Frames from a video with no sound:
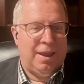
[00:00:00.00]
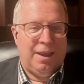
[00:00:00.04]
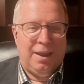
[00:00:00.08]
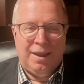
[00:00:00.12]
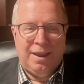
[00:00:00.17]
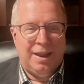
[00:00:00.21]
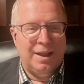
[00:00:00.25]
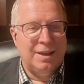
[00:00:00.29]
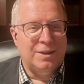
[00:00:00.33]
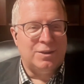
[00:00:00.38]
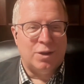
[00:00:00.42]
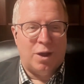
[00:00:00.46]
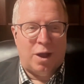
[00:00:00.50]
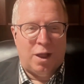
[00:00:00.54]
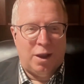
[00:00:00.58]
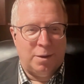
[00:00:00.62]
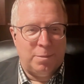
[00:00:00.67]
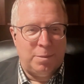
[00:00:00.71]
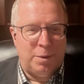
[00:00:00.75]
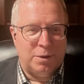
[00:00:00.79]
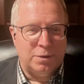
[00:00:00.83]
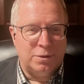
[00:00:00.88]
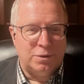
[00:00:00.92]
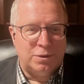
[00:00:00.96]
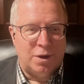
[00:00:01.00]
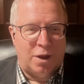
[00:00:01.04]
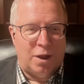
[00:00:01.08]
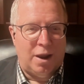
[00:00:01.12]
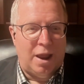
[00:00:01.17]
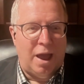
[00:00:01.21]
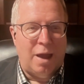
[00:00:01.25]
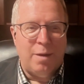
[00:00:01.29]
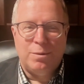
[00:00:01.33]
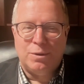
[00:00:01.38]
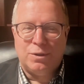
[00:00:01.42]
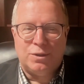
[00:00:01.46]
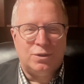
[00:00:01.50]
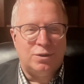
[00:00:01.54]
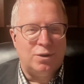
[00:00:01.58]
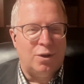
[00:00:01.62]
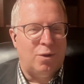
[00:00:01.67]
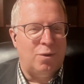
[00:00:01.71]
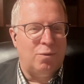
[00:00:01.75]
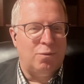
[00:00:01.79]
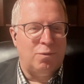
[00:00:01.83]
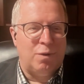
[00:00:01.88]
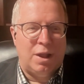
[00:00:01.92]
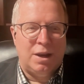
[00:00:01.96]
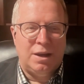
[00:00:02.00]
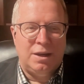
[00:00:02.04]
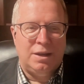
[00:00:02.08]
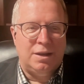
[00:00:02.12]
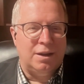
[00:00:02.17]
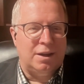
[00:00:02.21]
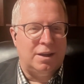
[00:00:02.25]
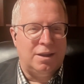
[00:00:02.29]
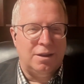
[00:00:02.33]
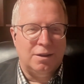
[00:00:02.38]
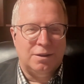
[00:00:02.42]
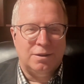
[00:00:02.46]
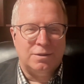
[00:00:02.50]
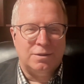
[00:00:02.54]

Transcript: it's all about Saul. I was so ready to kill